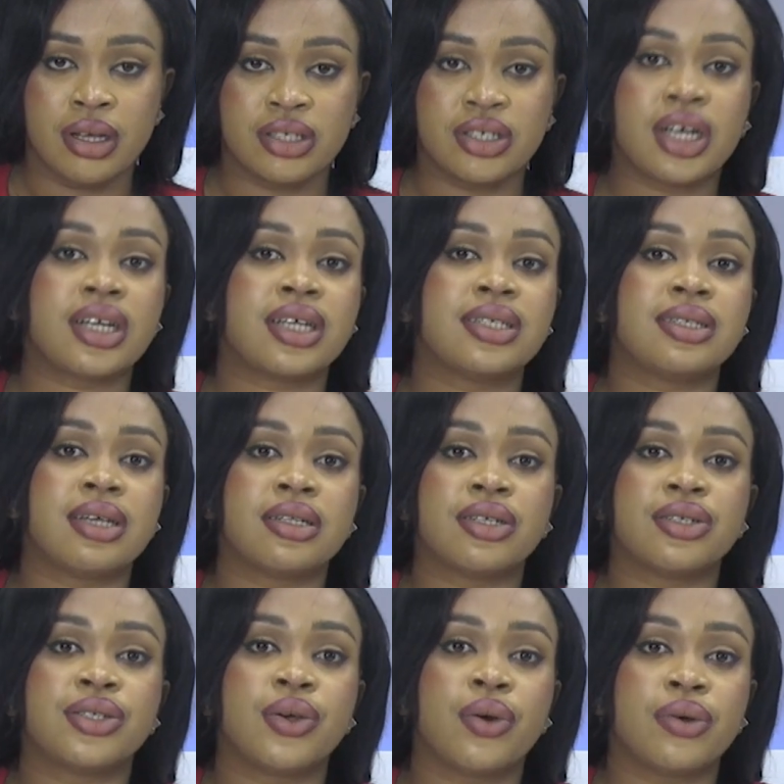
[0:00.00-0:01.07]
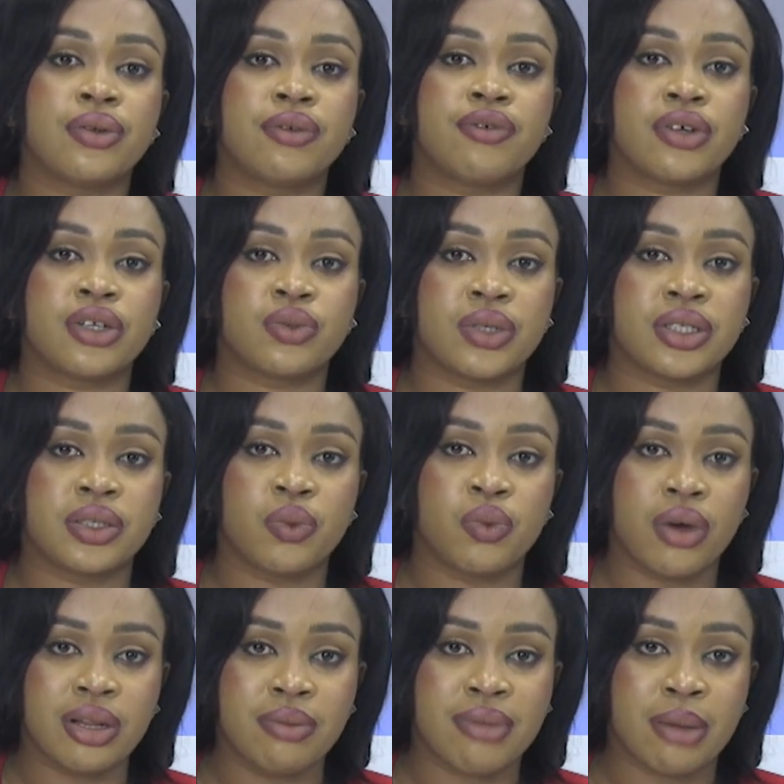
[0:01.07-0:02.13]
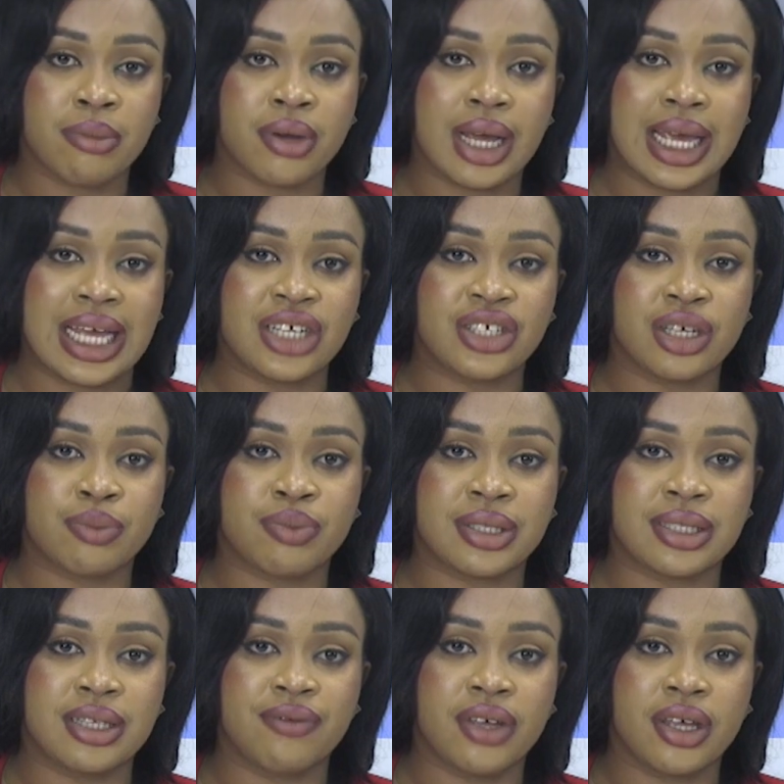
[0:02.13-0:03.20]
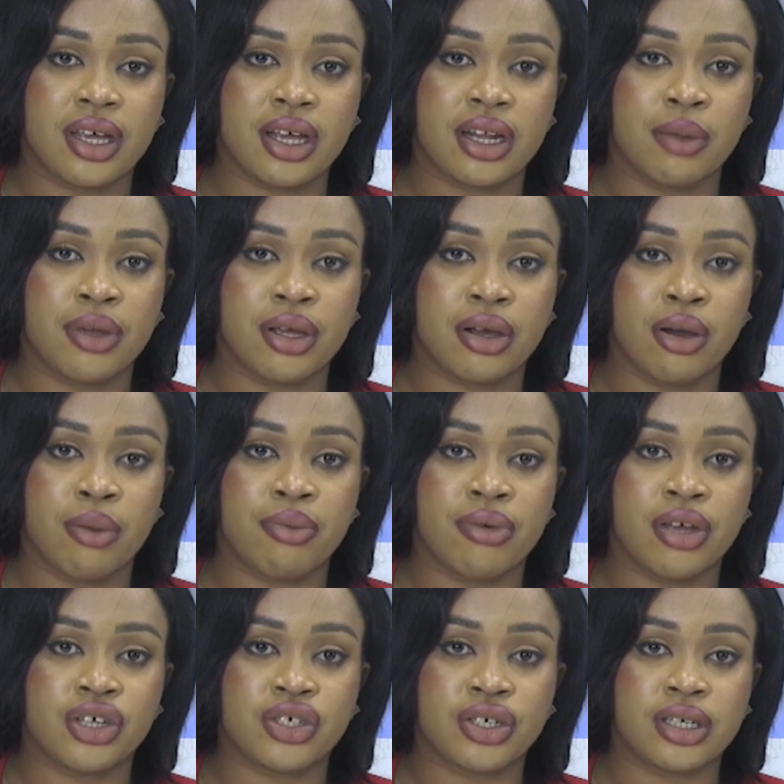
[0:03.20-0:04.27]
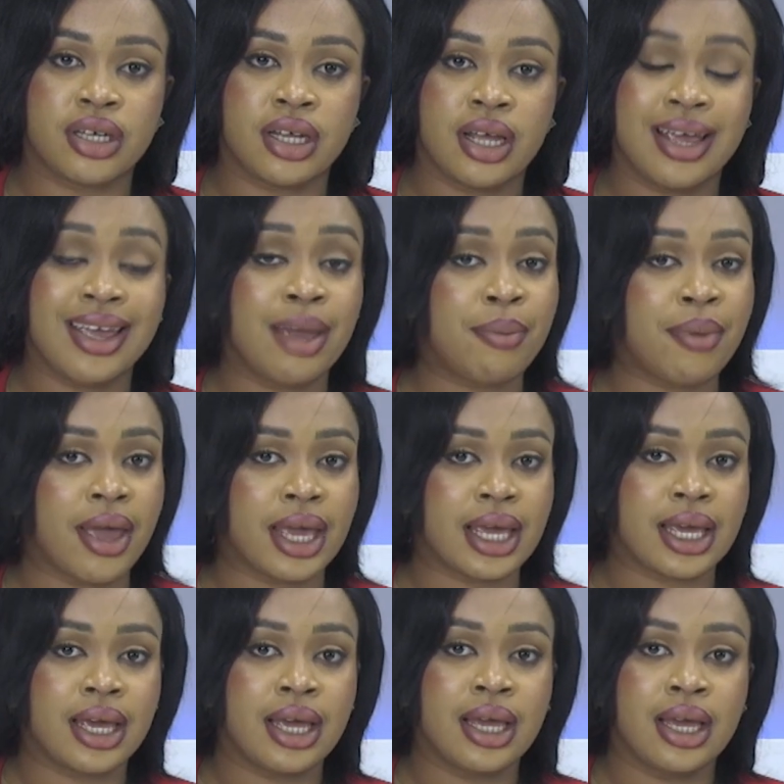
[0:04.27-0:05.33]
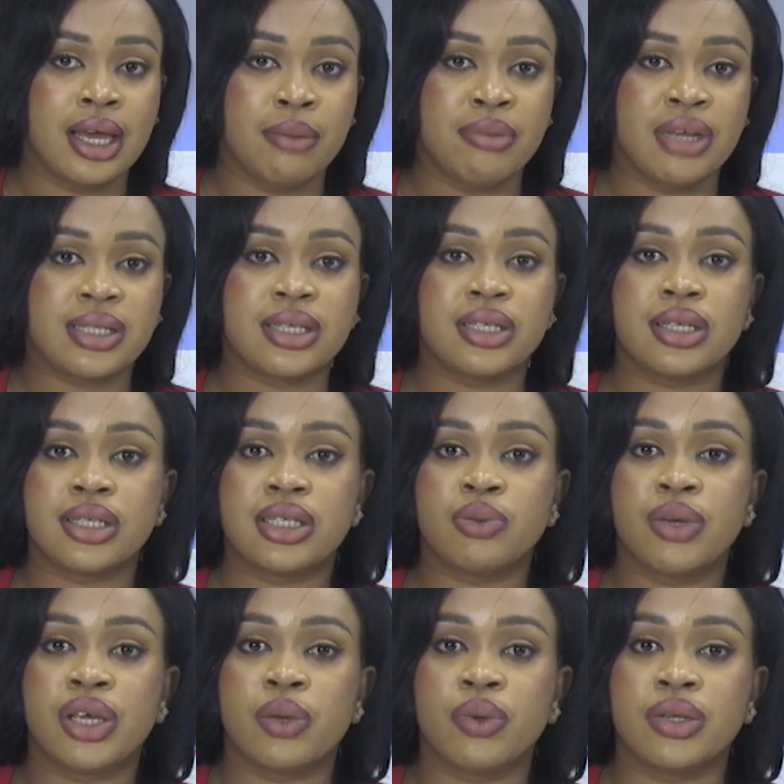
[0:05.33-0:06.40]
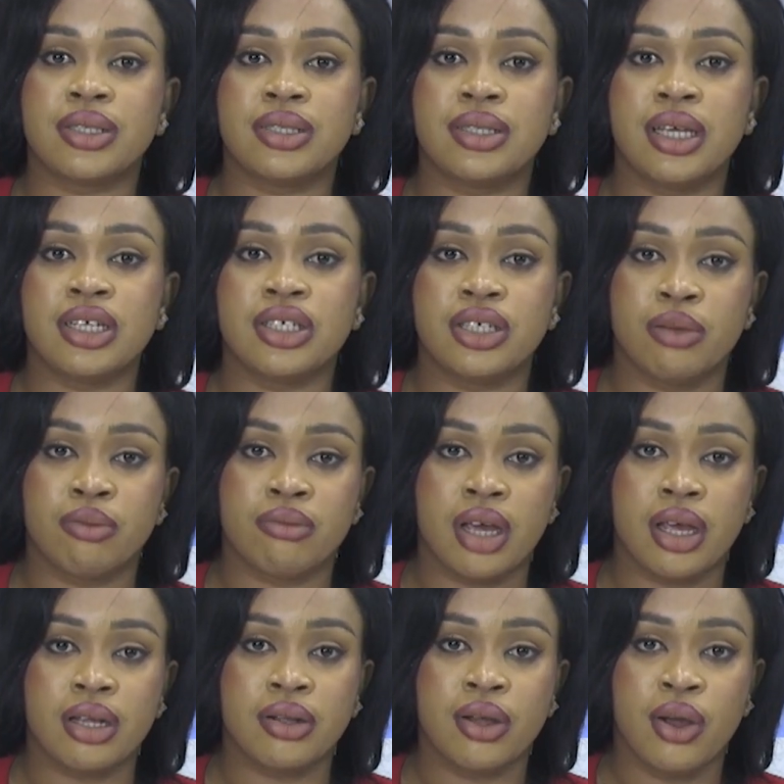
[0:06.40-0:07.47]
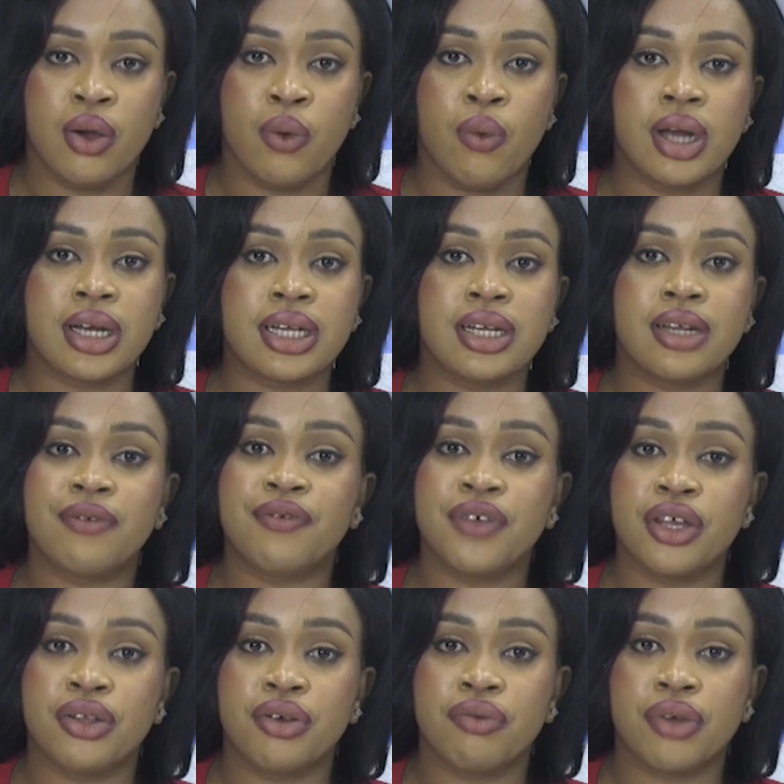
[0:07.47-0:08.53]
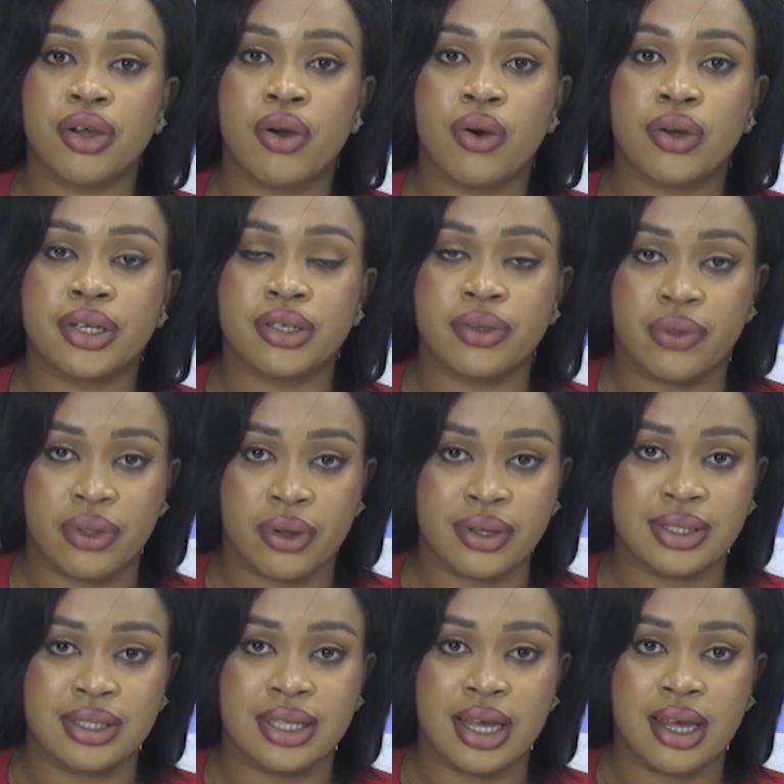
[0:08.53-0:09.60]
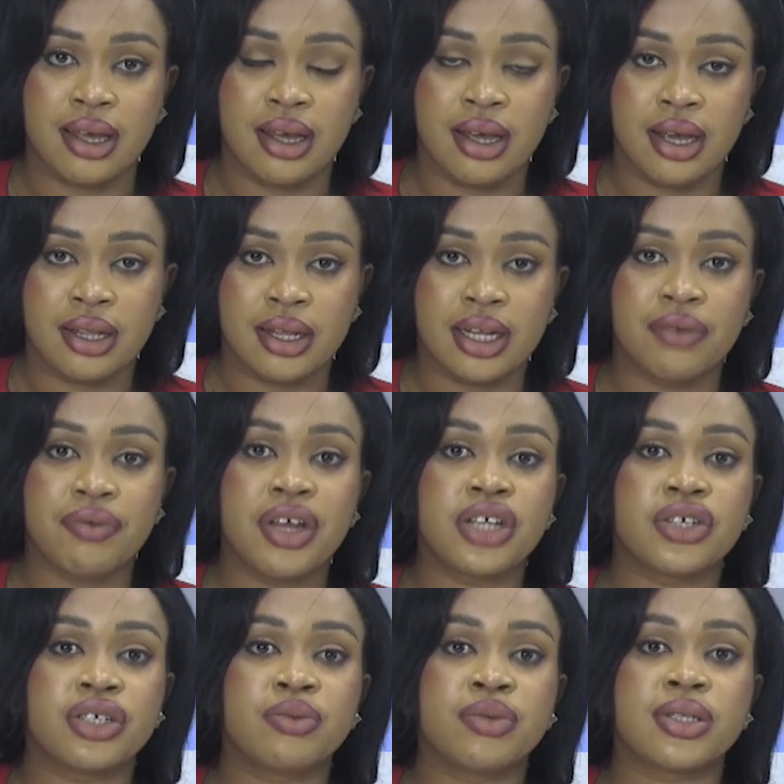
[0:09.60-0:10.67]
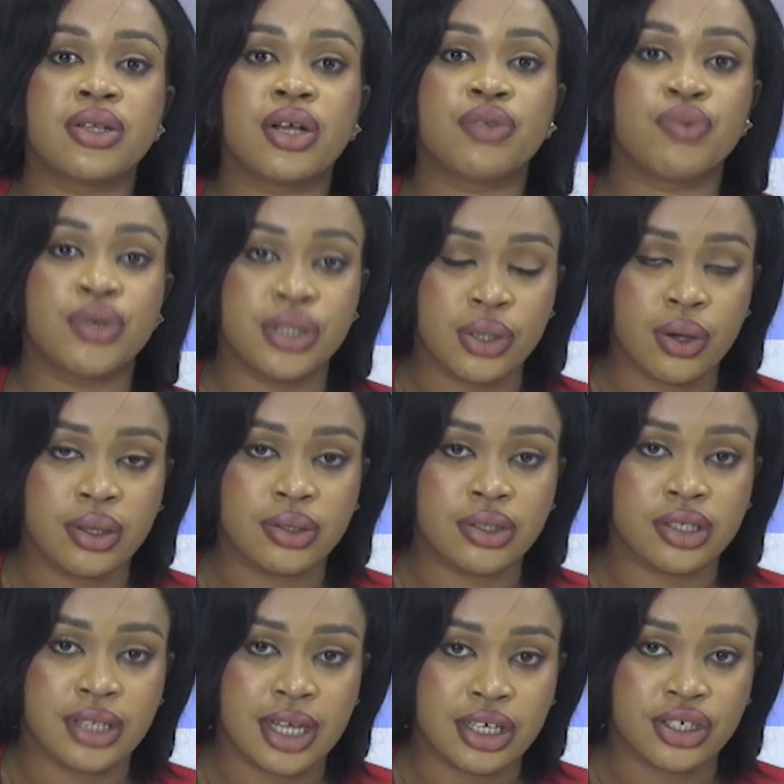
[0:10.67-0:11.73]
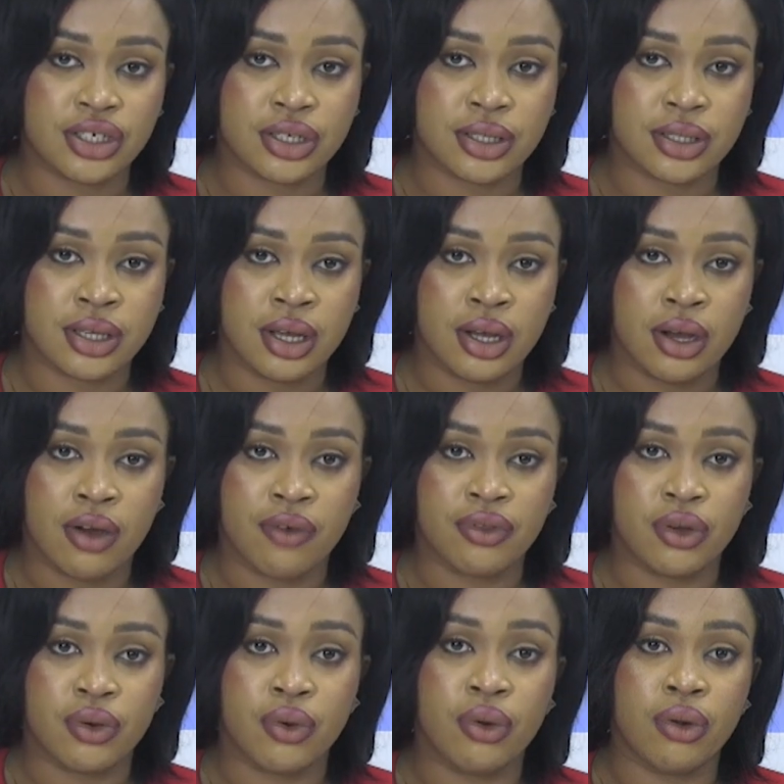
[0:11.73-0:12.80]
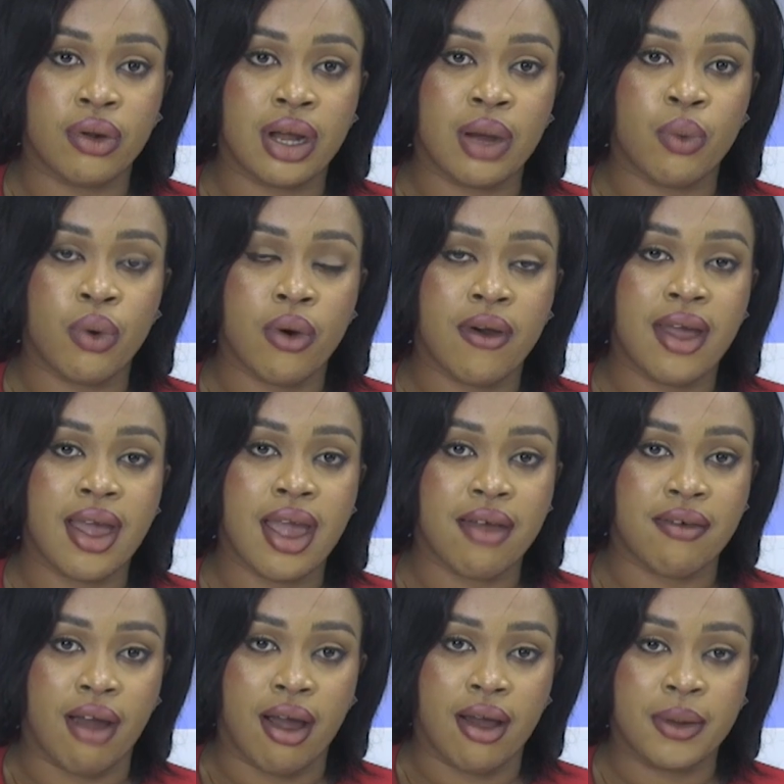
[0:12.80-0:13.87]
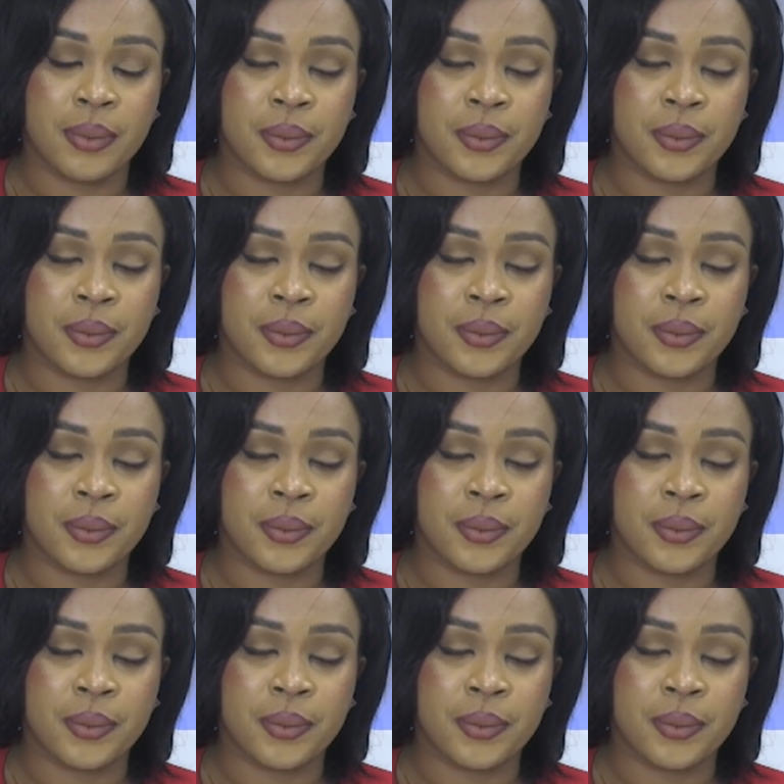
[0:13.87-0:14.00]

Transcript: China set the tone for the 21-member Asia-Pacific Economic Cooperation APEC meeting this week with Xi Jinping, warning in a video recording on Thursday that the region must not return to the tensions of the Cold War era.